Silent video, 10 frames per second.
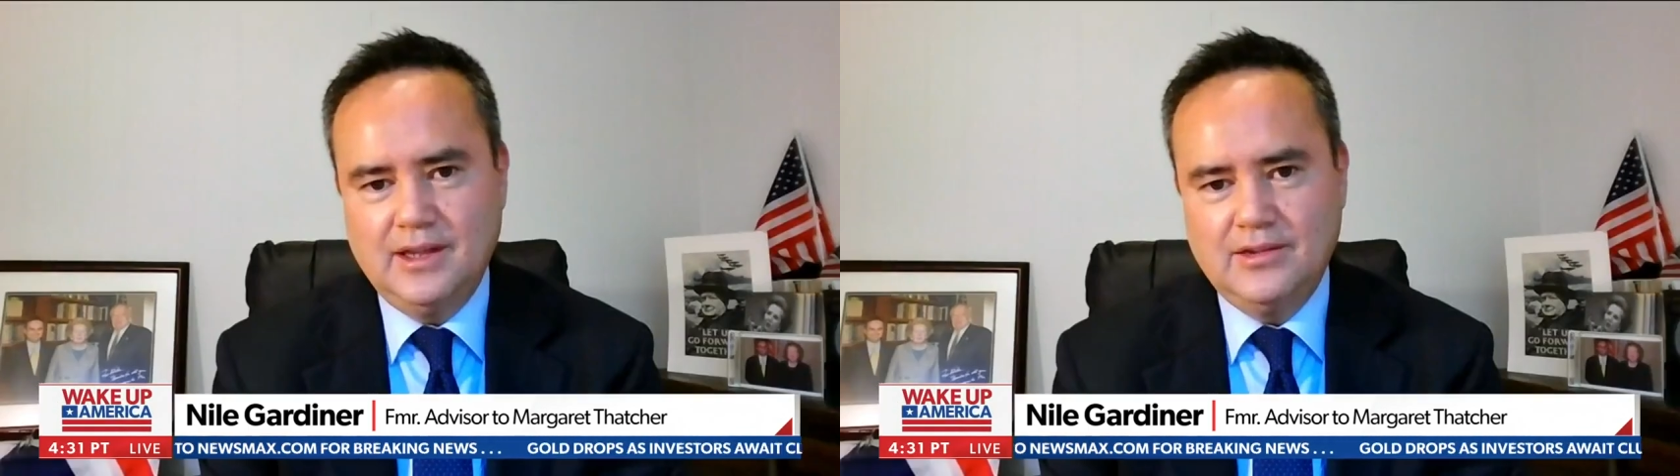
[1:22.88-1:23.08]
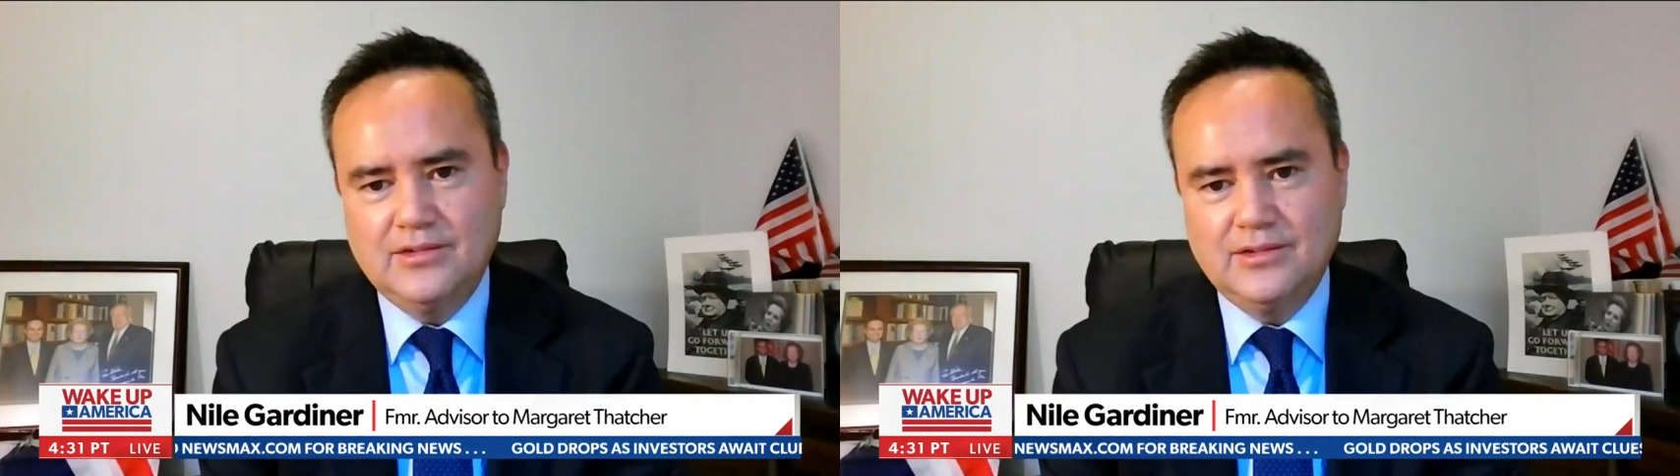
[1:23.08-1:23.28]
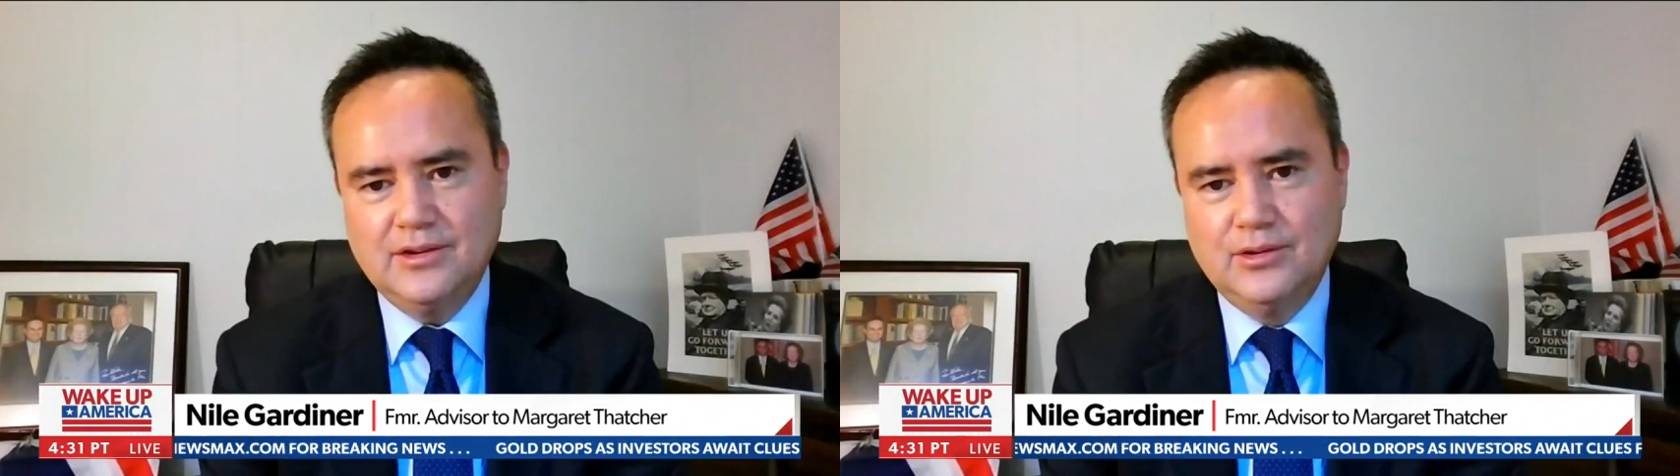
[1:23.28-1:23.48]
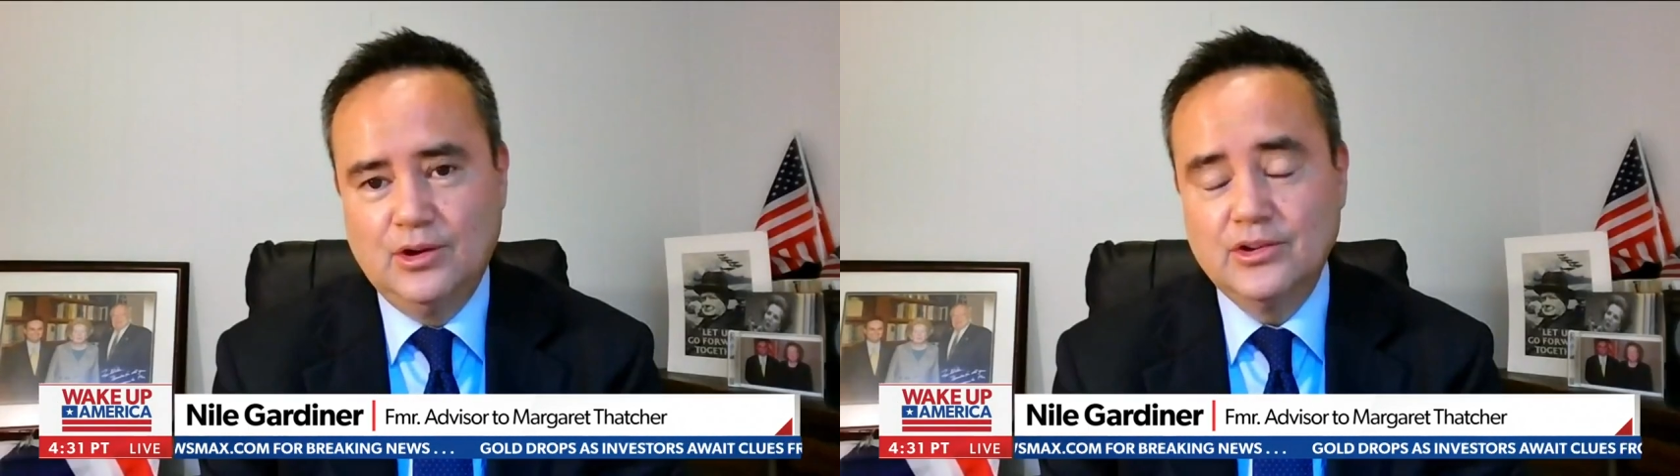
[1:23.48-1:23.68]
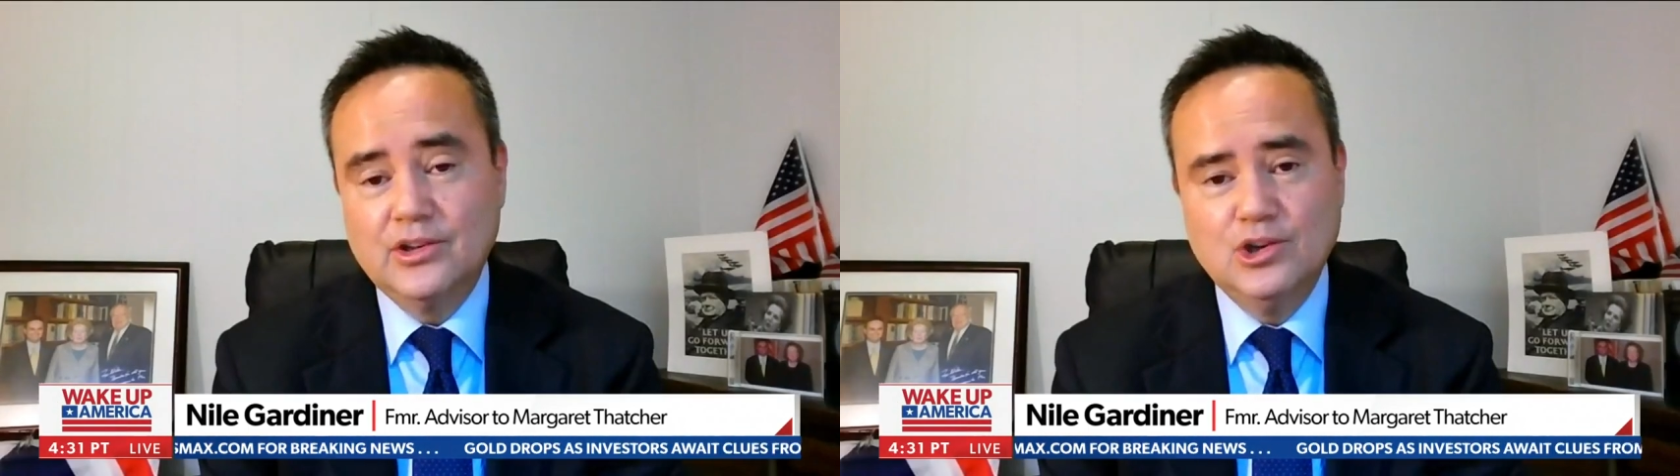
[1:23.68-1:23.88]
is
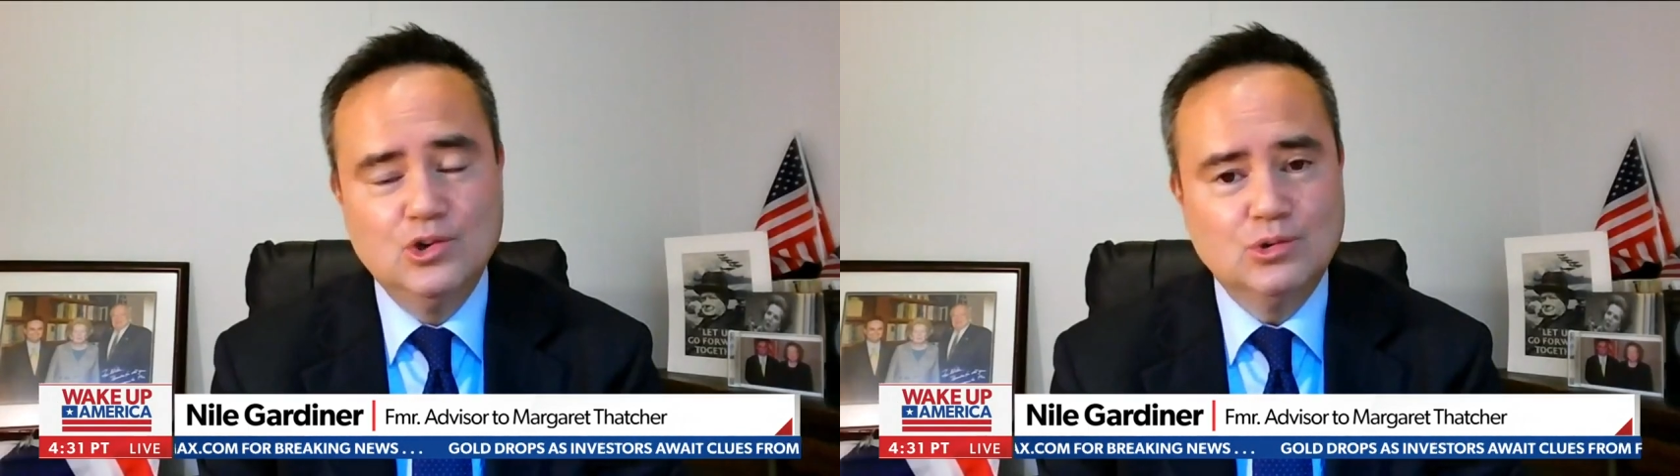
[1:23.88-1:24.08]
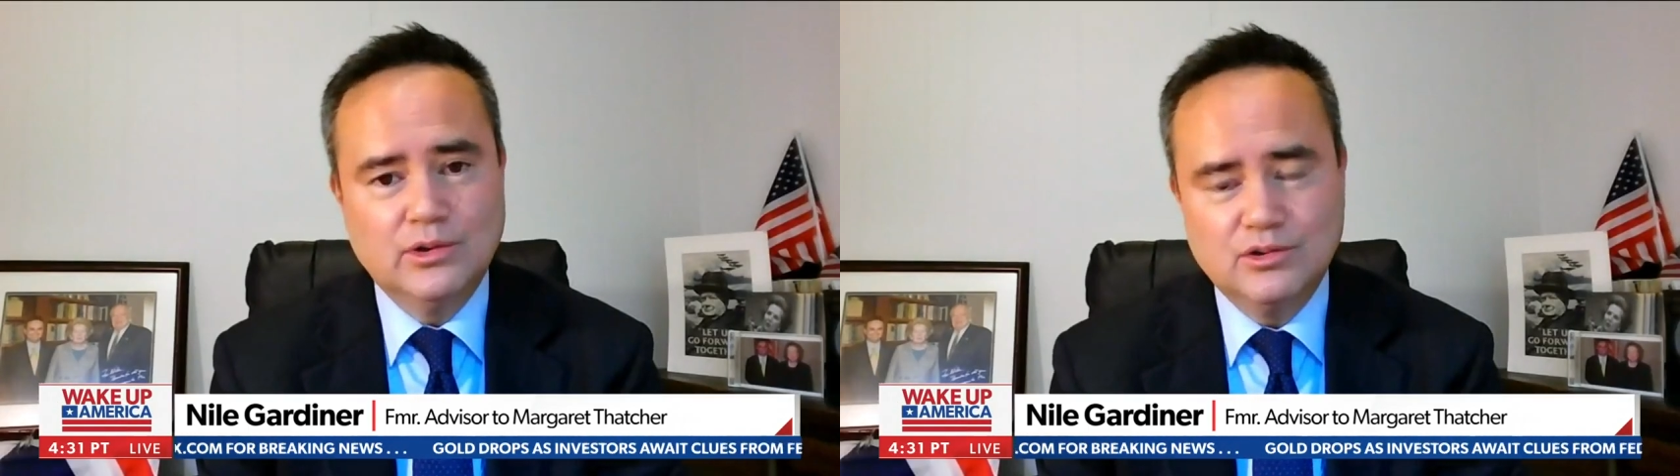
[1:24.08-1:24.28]
not unusual